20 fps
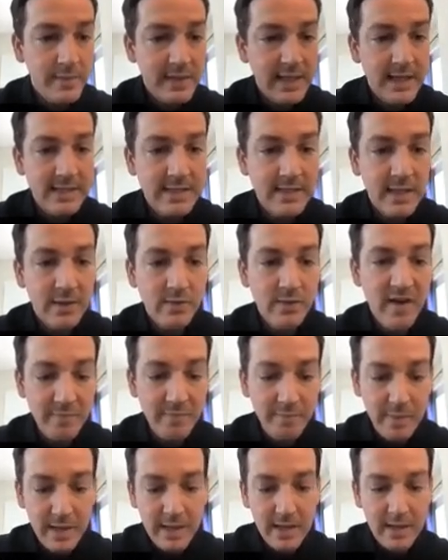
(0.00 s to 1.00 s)
Test at
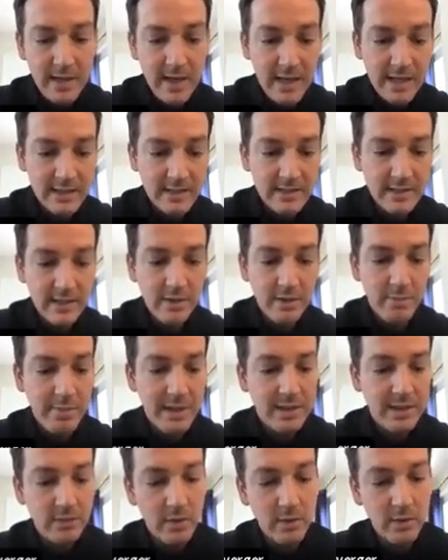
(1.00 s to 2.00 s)
Draftbit. I said the
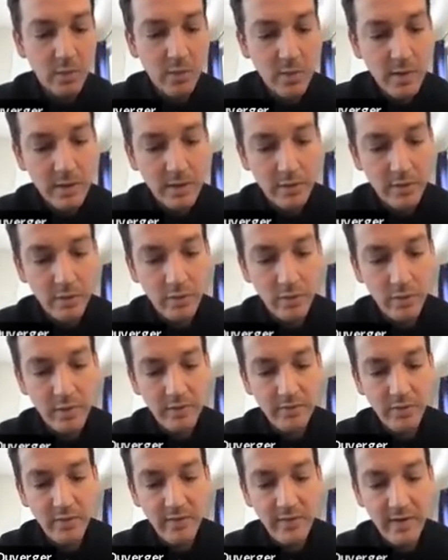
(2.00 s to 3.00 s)
password 1, 2, 3,
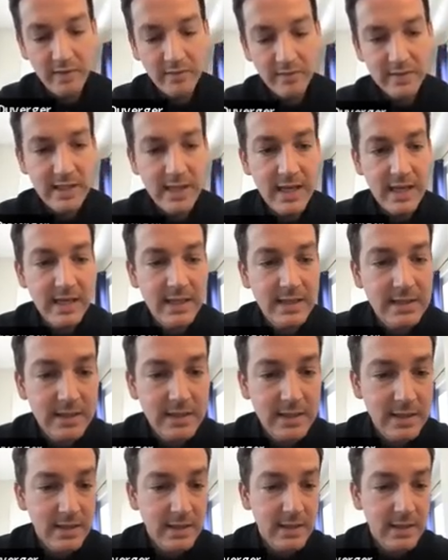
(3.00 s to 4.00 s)
4, 5,
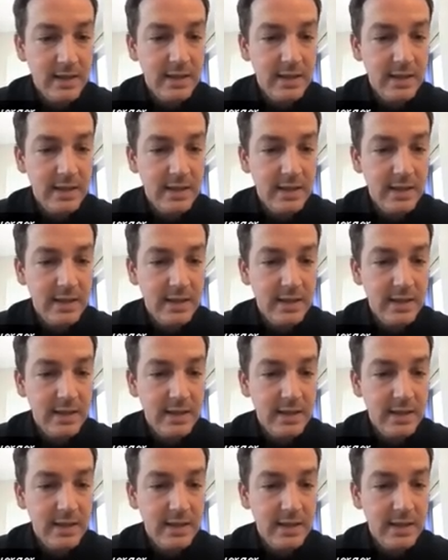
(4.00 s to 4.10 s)
6.